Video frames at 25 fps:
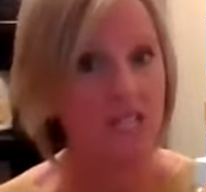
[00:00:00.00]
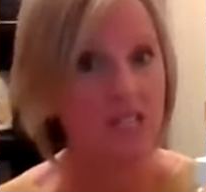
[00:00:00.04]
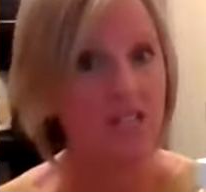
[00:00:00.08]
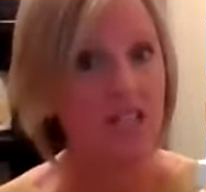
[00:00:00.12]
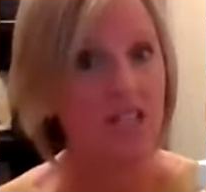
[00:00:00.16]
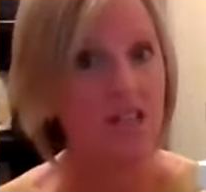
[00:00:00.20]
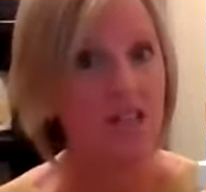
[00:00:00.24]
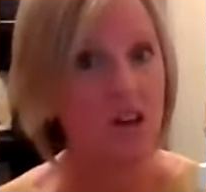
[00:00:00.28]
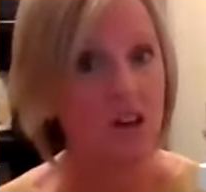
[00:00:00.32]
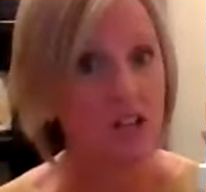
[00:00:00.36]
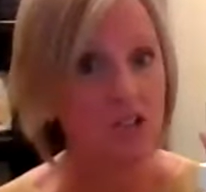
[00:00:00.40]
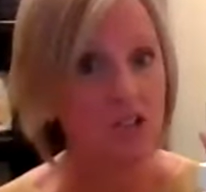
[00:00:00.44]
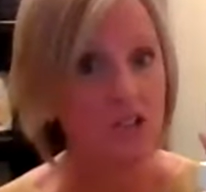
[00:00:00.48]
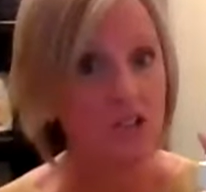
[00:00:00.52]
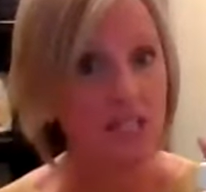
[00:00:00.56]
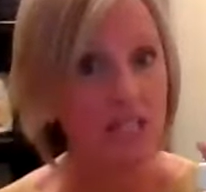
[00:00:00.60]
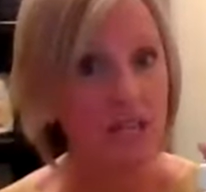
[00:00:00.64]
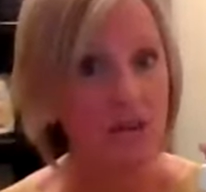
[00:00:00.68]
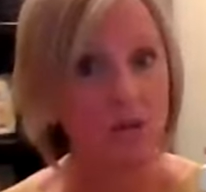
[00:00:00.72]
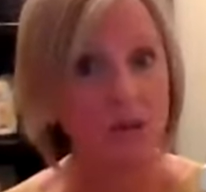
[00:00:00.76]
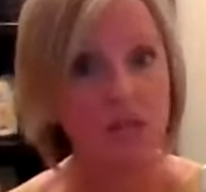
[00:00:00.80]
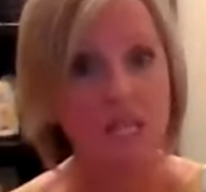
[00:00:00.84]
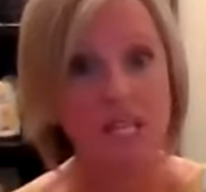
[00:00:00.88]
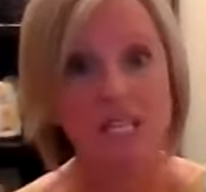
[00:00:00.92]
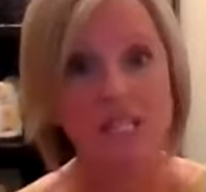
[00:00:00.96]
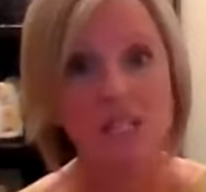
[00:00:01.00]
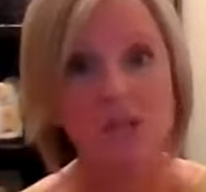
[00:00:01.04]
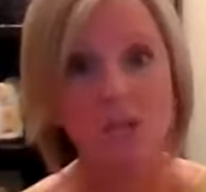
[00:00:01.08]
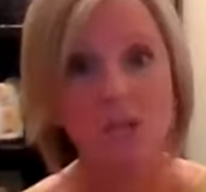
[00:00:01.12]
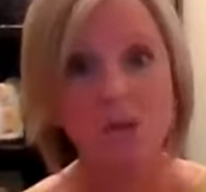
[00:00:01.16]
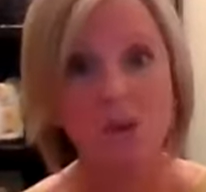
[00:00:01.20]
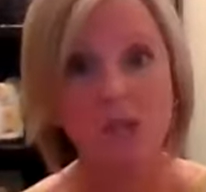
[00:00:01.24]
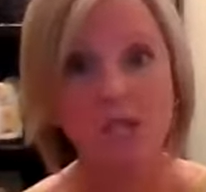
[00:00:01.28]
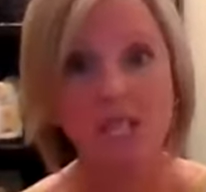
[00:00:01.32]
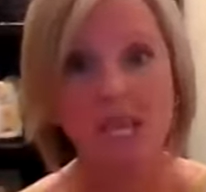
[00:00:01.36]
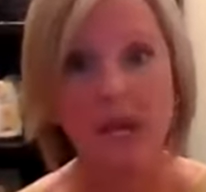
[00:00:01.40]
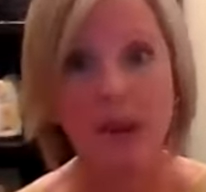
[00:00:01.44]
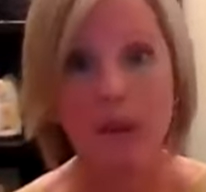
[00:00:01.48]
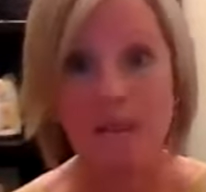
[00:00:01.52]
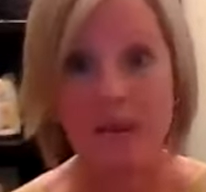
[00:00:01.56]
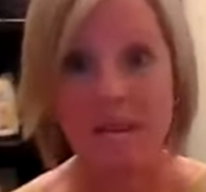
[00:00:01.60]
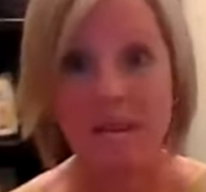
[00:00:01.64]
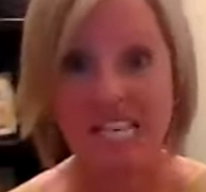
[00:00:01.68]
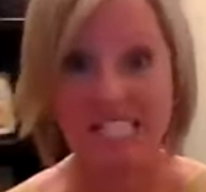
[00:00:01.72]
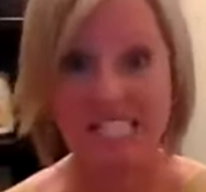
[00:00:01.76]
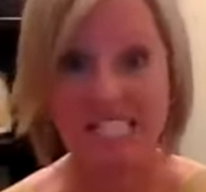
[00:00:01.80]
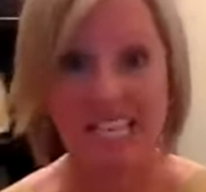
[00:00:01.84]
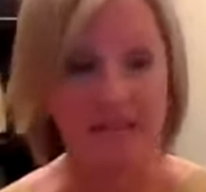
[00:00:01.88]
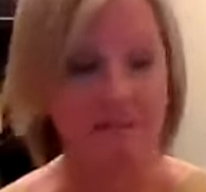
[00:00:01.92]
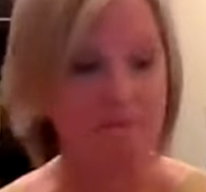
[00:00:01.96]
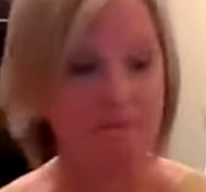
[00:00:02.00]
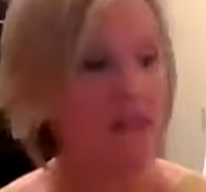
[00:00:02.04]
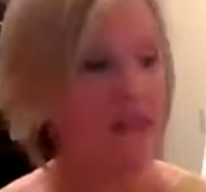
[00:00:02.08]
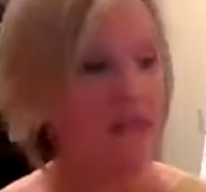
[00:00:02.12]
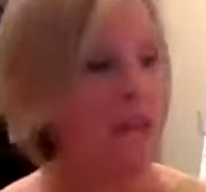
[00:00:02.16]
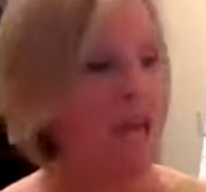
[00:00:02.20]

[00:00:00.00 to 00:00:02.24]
The laundry liquid is really amazing.